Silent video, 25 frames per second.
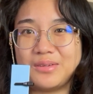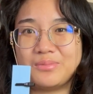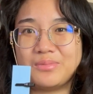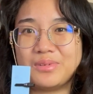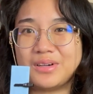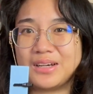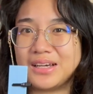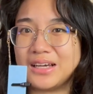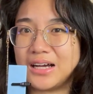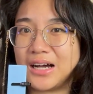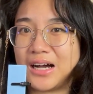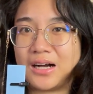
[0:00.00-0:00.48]

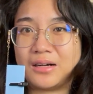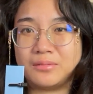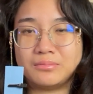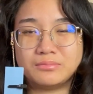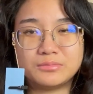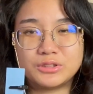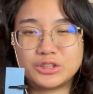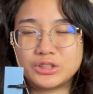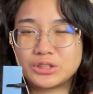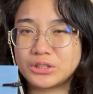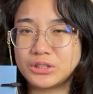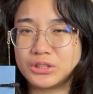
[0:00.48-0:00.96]
but I'm
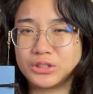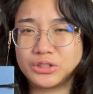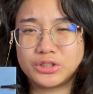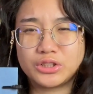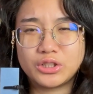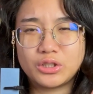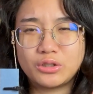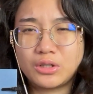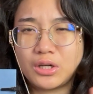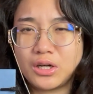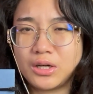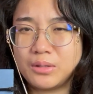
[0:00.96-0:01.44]
just gonna
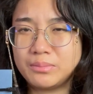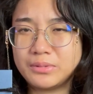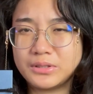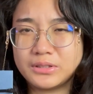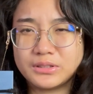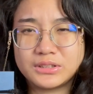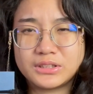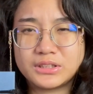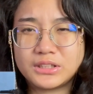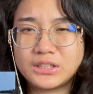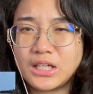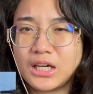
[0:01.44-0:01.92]
show up and
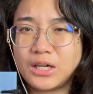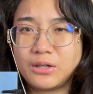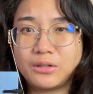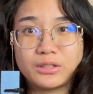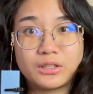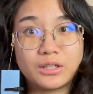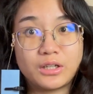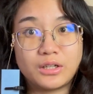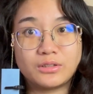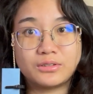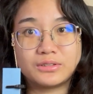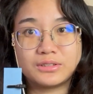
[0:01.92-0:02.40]
see how it
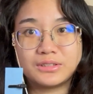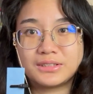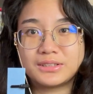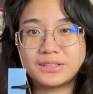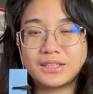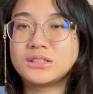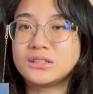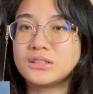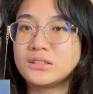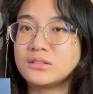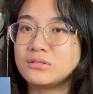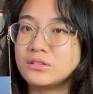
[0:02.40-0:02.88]
goes.
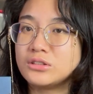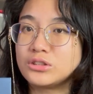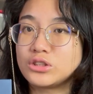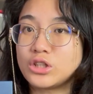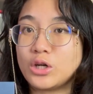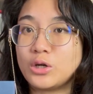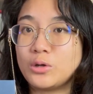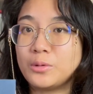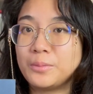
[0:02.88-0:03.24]
Let's go.